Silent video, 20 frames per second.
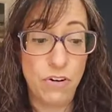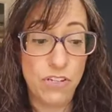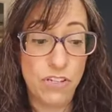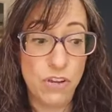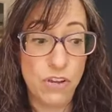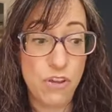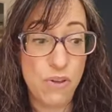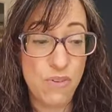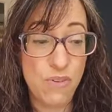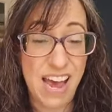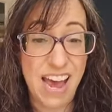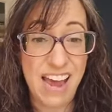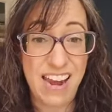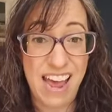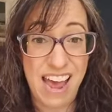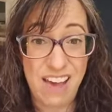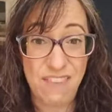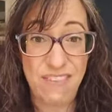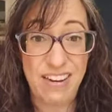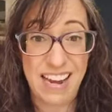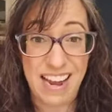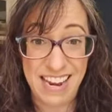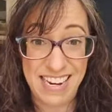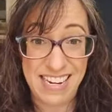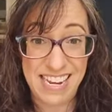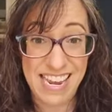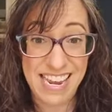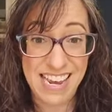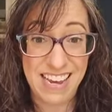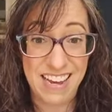So you kind of have an
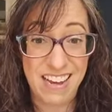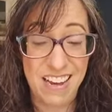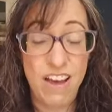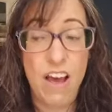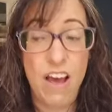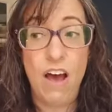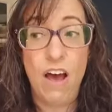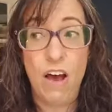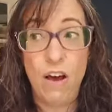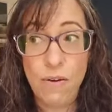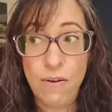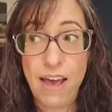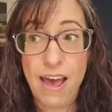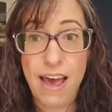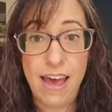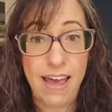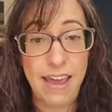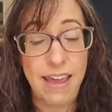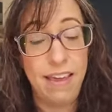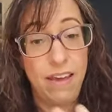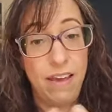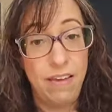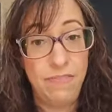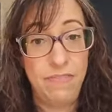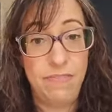idea, okay,